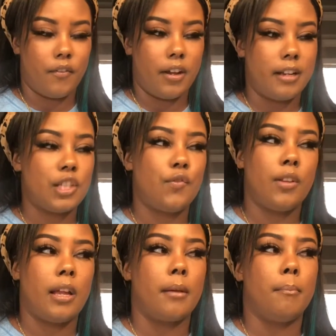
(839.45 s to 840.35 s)
And I just
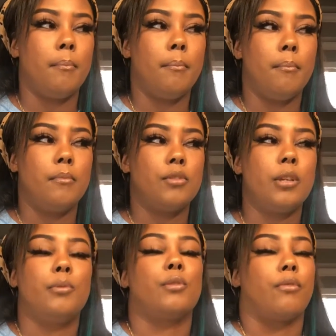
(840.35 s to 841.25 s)
feel like
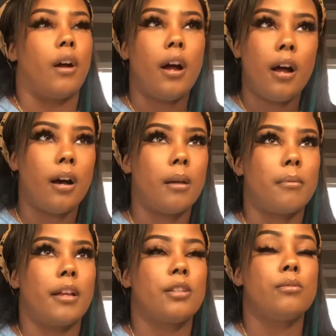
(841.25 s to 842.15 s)
she was
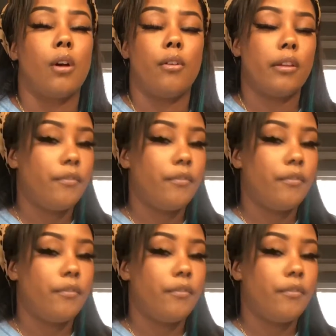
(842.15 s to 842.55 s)
robbed. Like, she was only